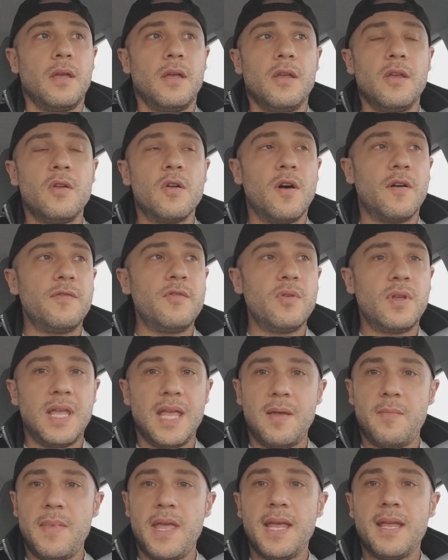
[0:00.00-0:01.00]
you
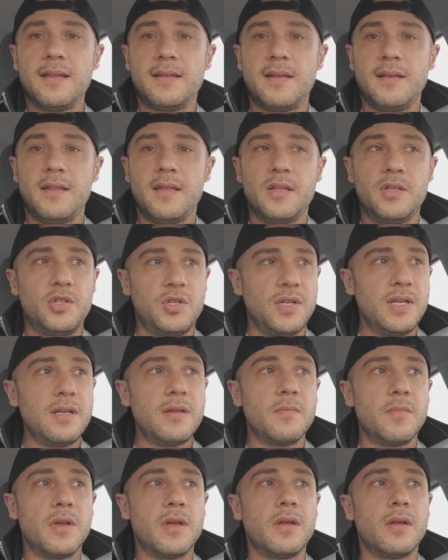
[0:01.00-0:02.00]
can't make it to the
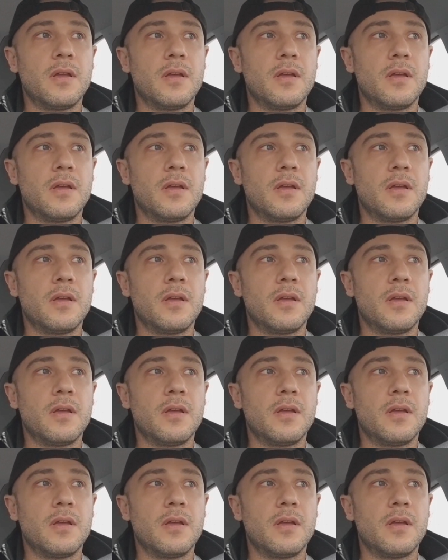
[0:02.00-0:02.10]
gym,